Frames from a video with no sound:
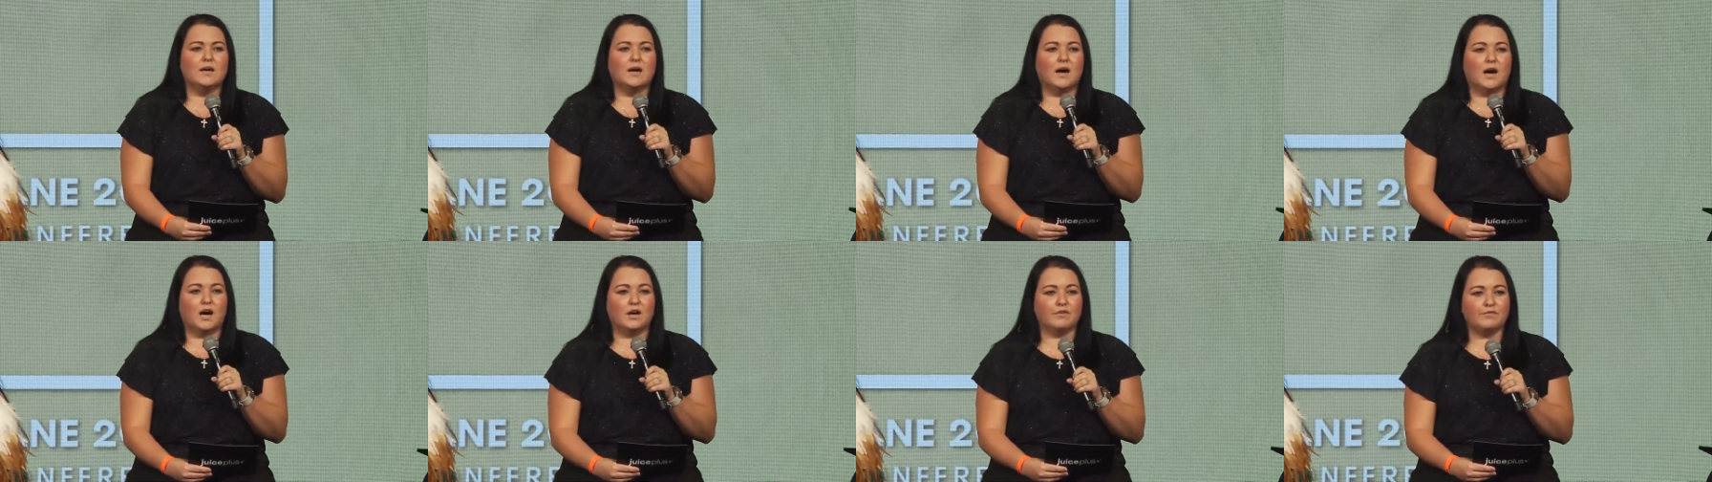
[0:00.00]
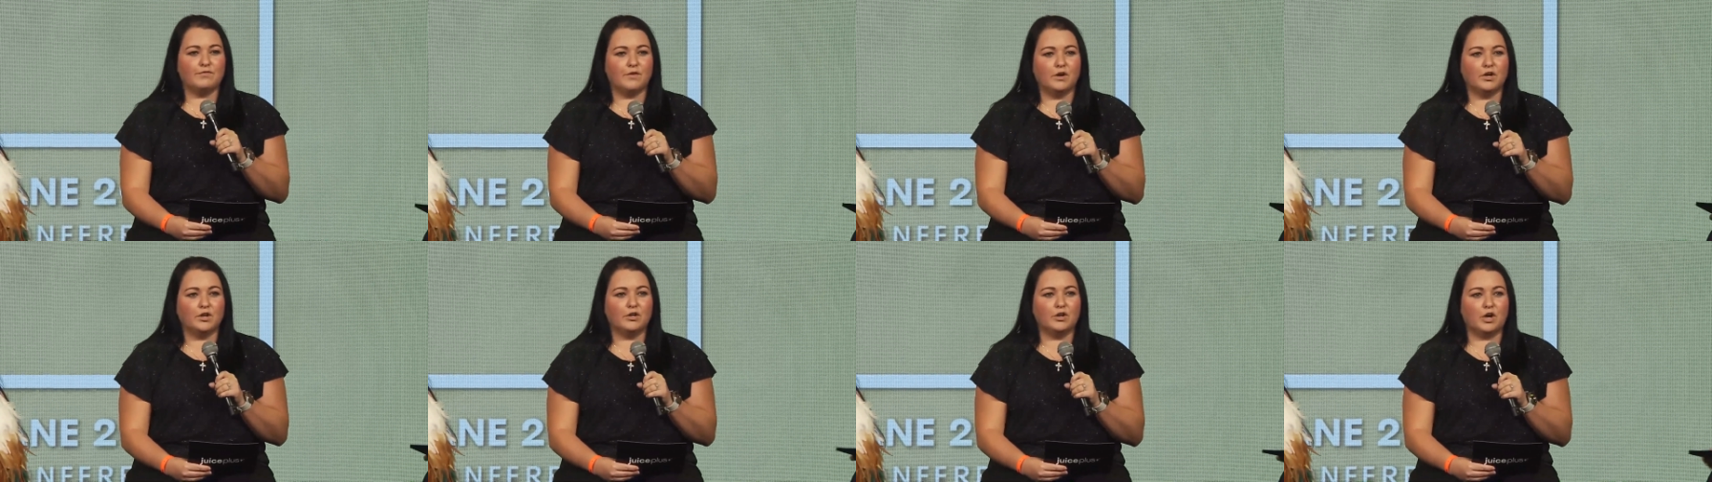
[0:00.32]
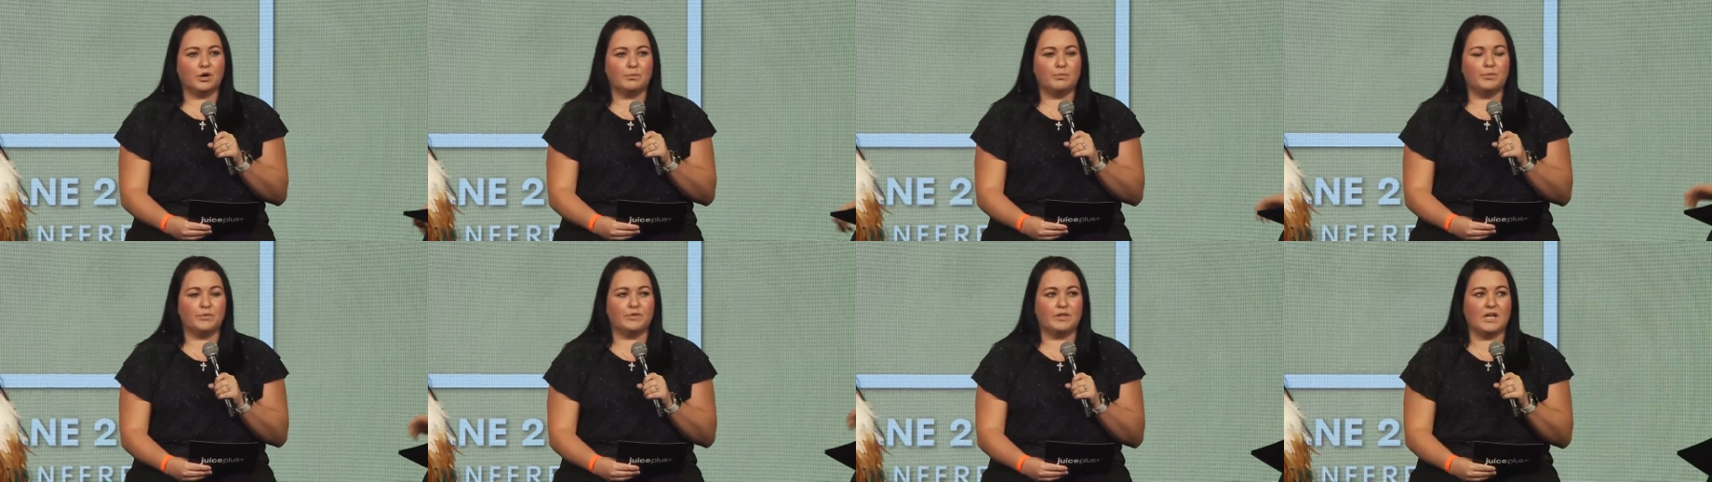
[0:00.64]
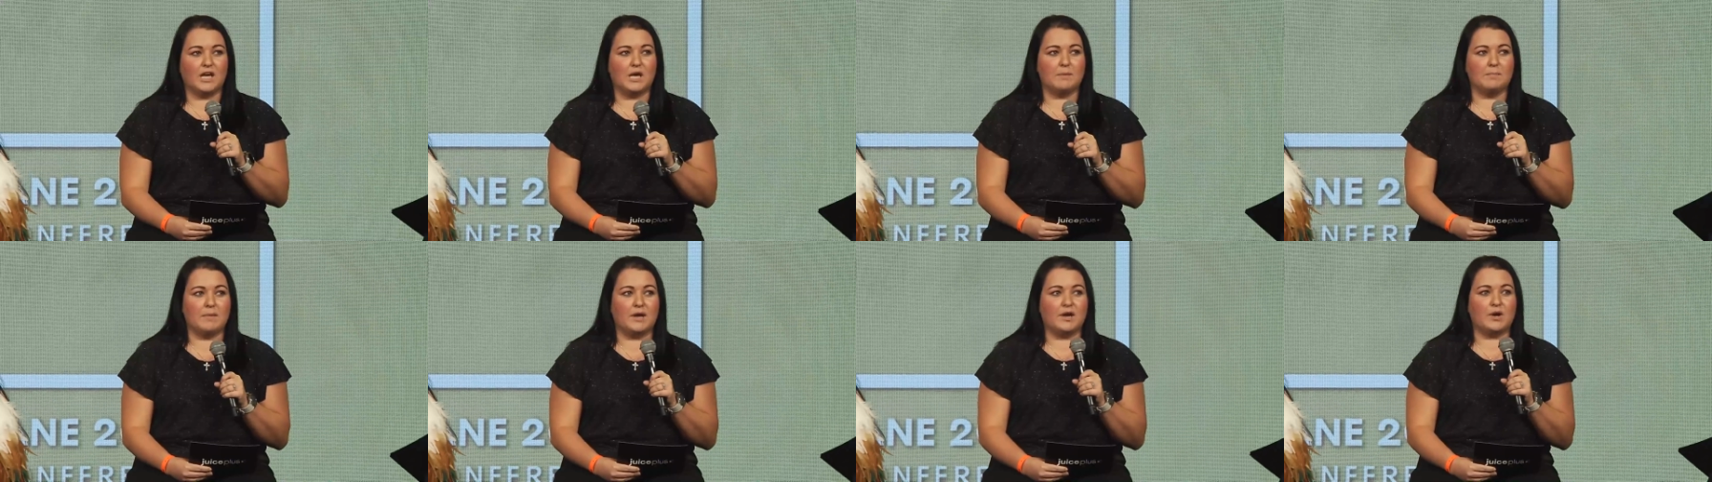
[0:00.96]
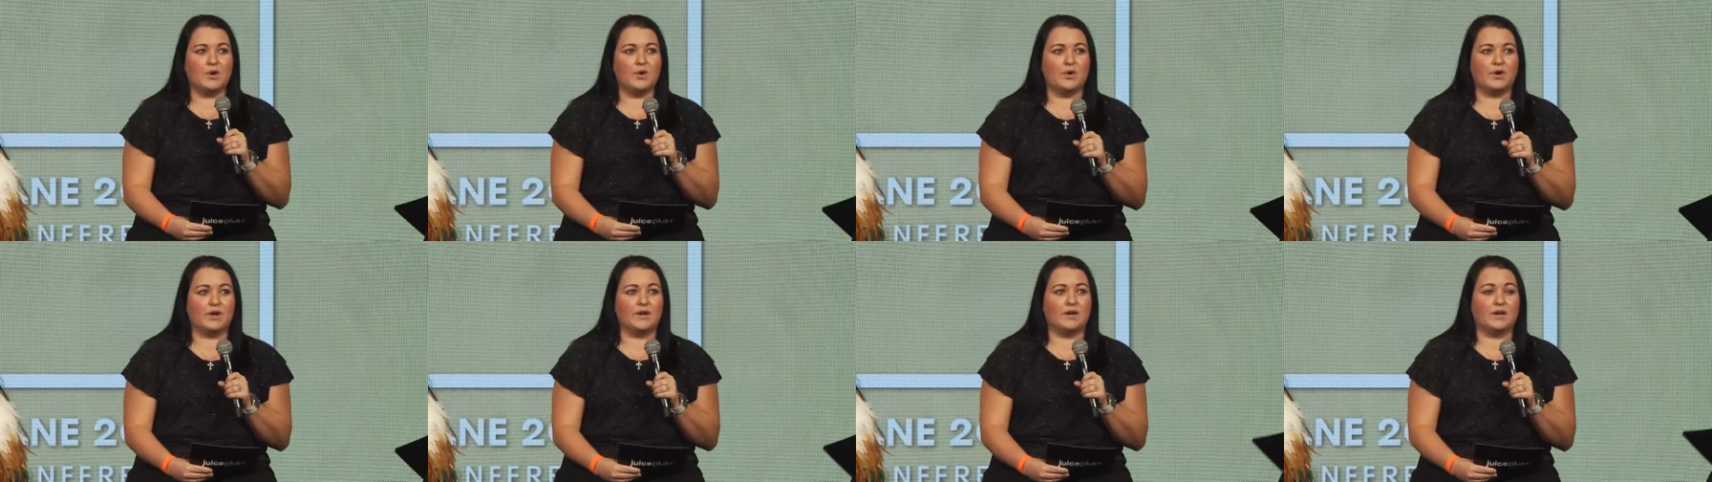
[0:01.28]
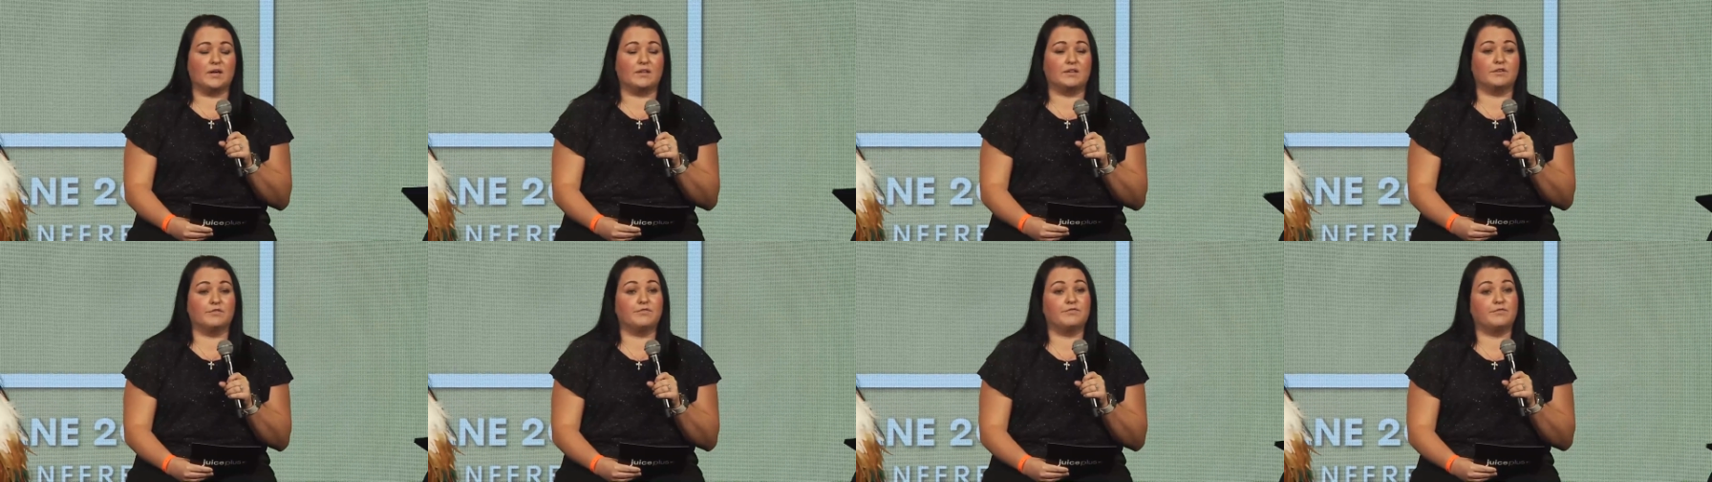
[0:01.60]
I followed up with them and got
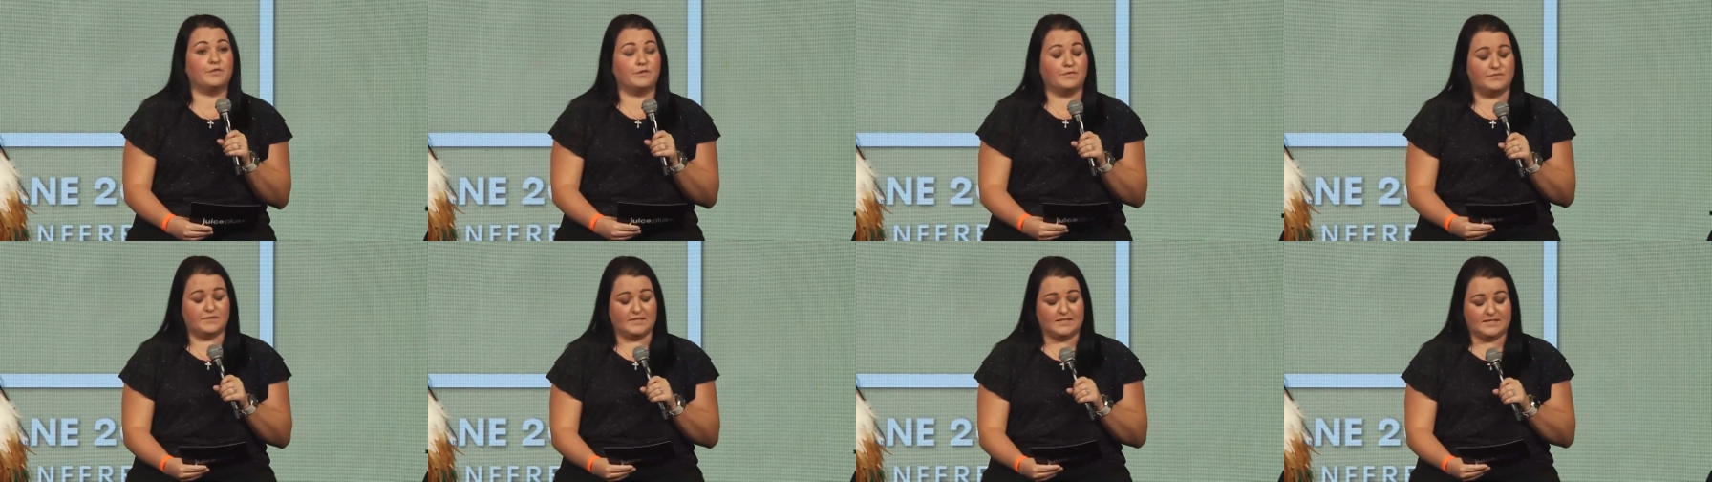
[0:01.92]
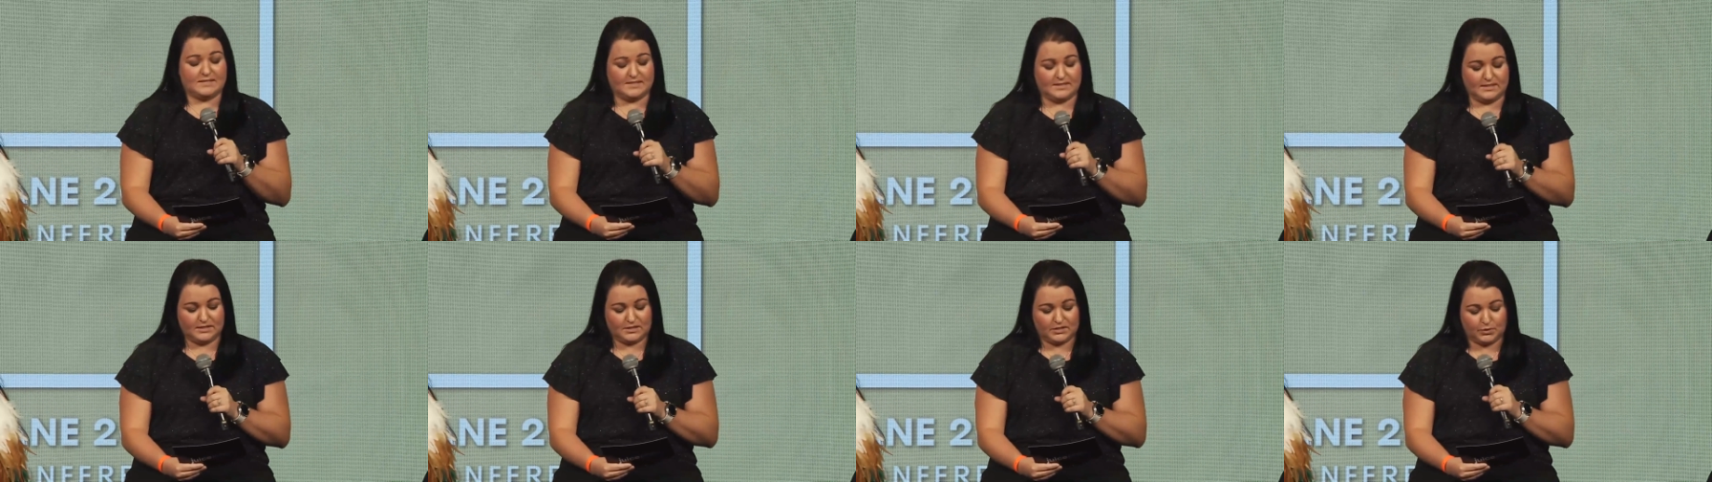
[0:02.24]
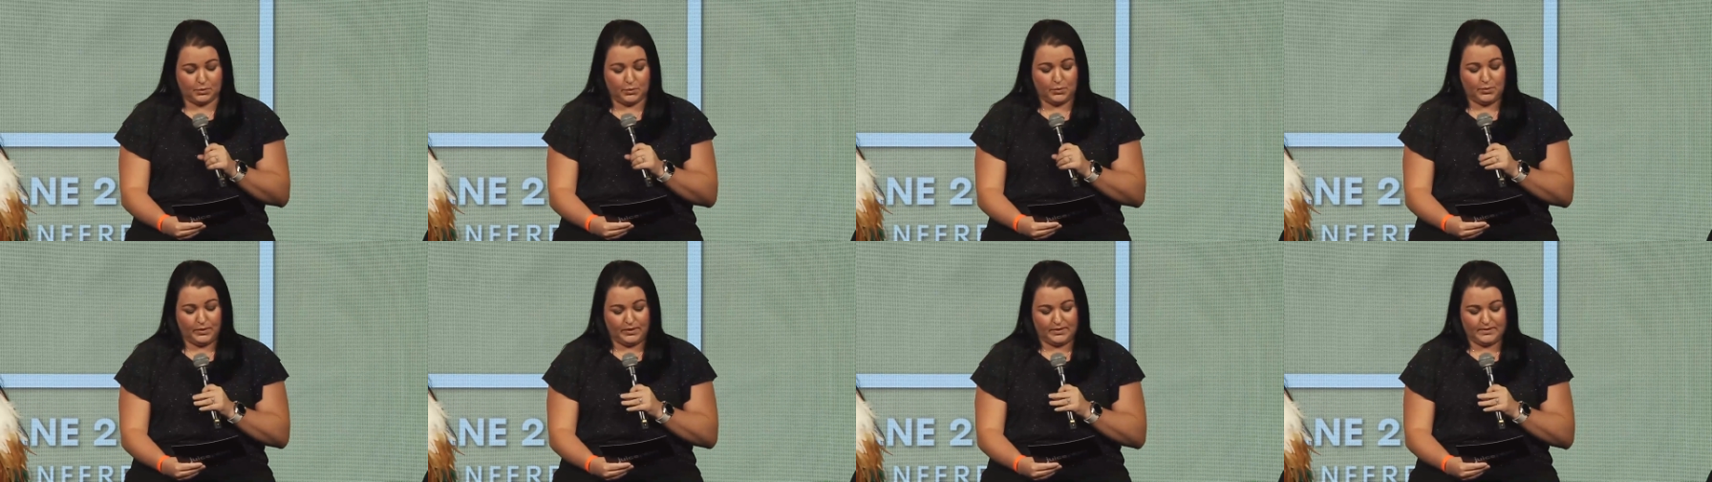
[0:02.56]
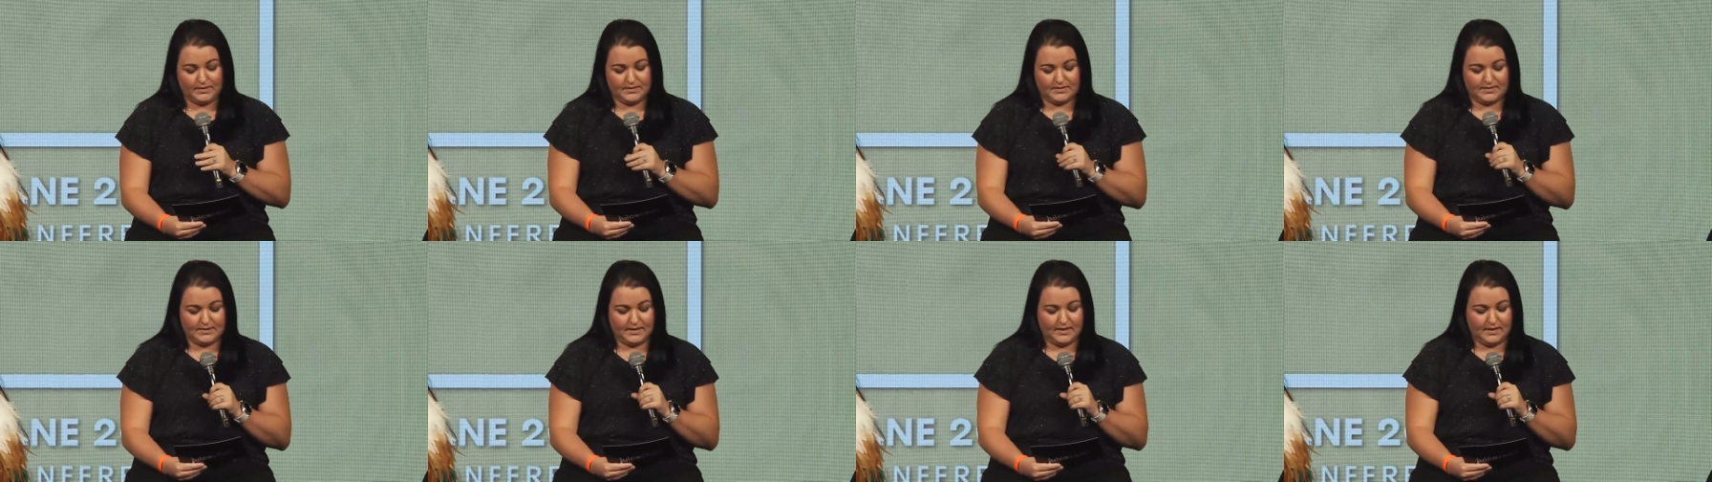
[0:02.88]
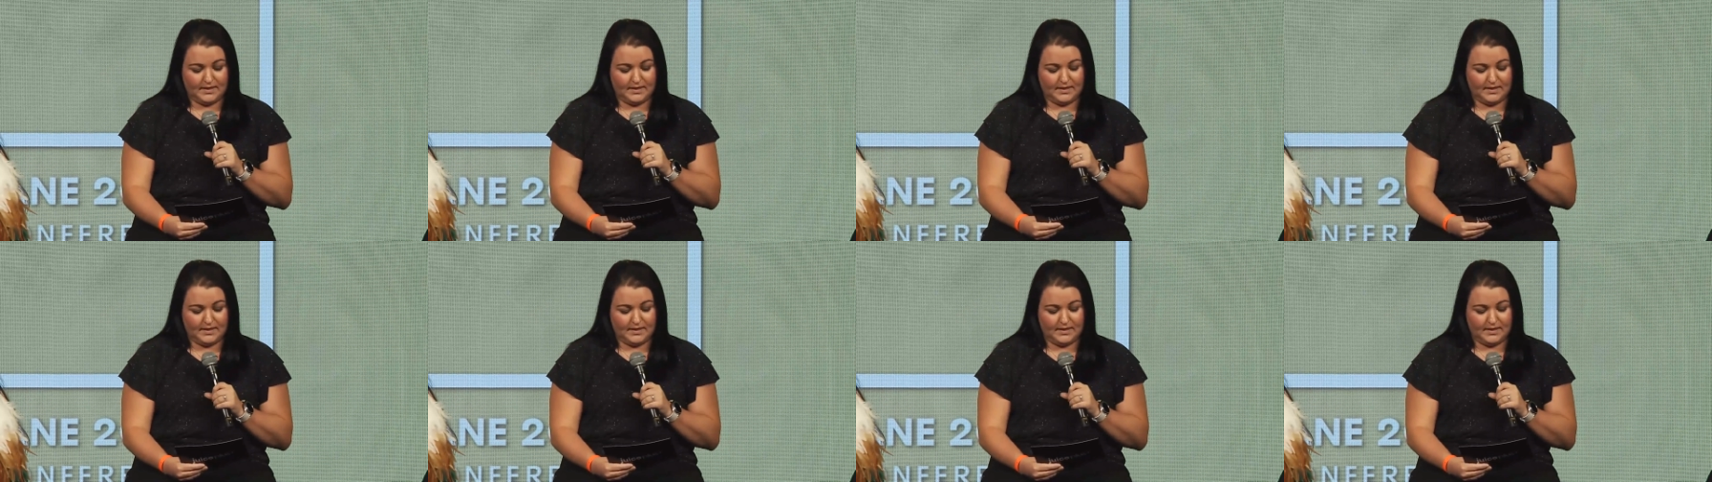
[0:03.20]
another fifty-six orders